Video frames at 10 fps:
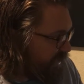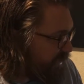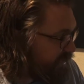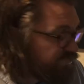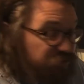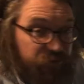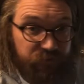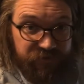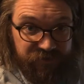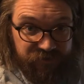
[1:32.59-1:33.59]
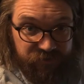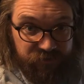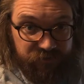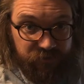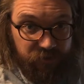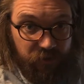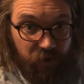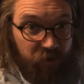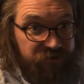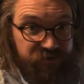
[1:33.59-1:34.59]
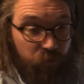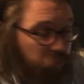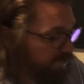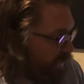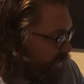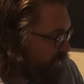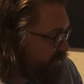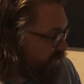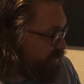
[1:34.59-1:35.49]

These two resistors are still working because they're